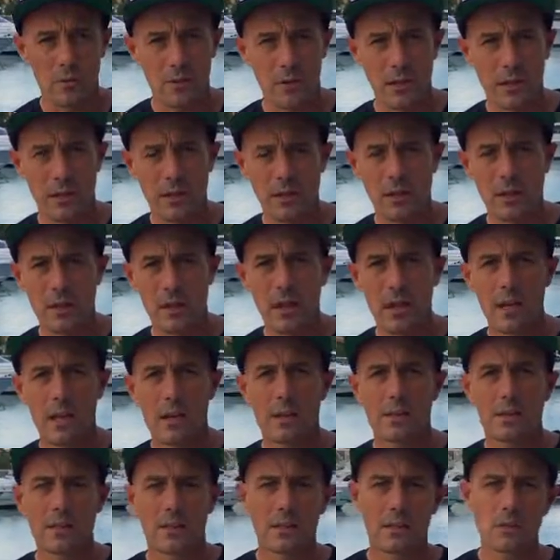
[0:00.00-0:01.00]
training
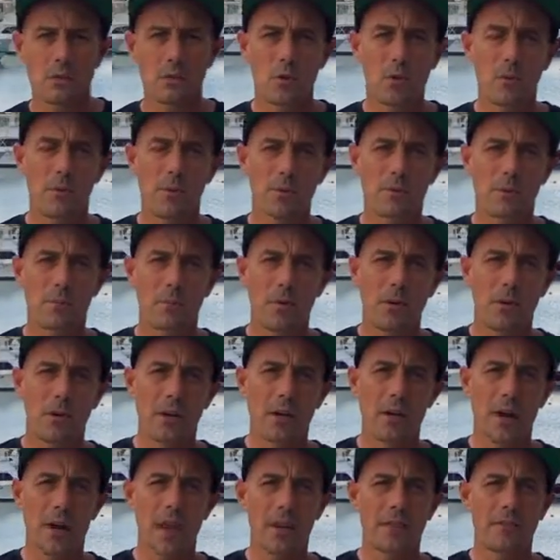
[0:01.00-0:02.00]
is that the Scuba
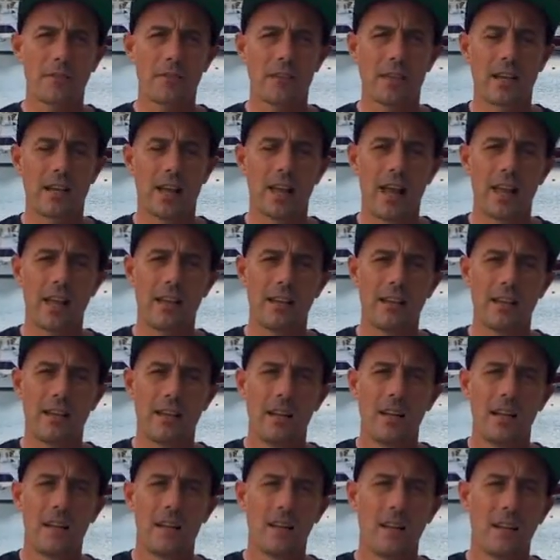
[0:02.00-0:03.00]
Explorer has the high
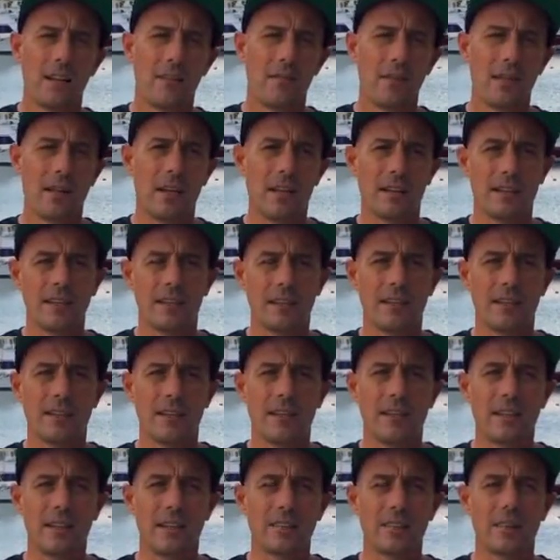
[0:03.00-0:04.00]
level and
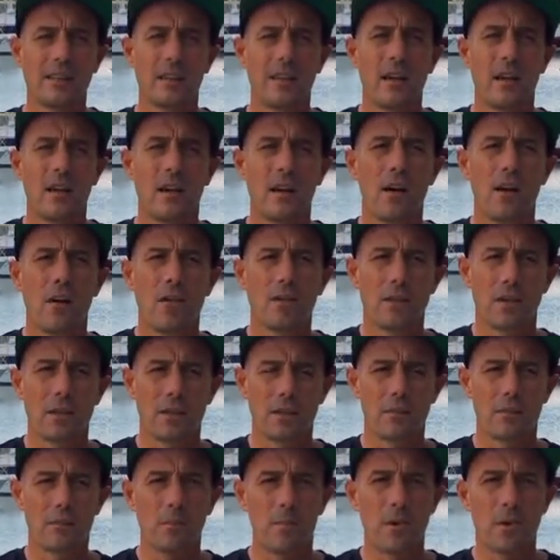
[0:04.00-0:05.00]
techniques of the
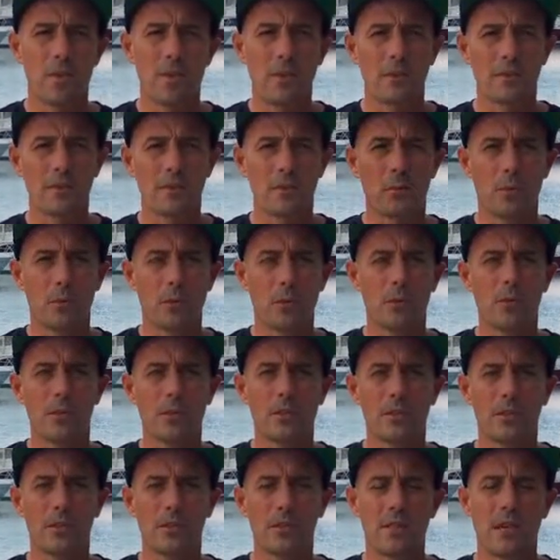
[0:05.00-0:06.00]
Explorer. So we're
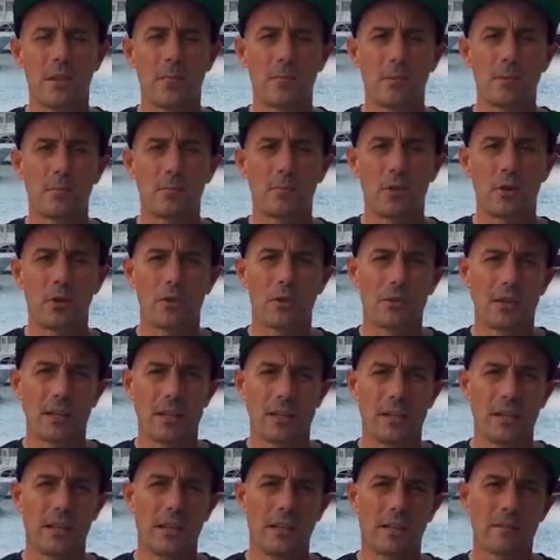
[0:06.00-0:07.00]
using the same Explorer
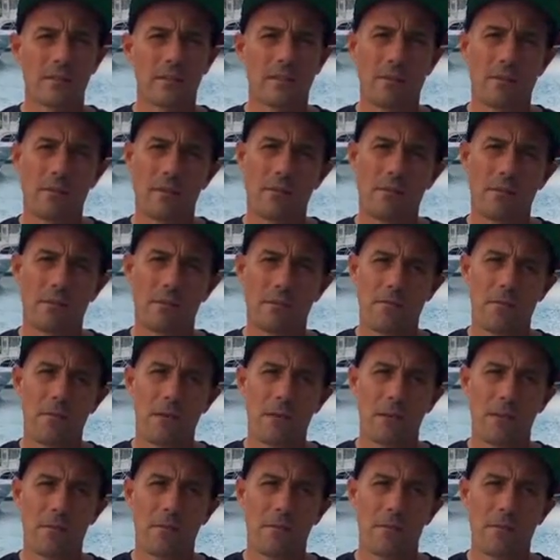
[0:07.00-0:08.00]
techniques from the
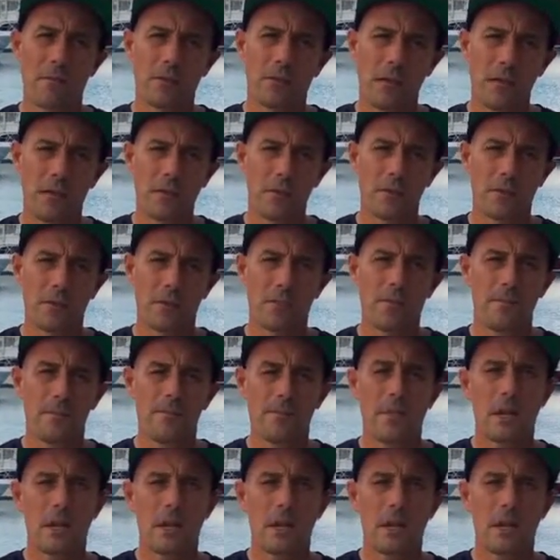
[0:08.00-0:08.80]
very foundation.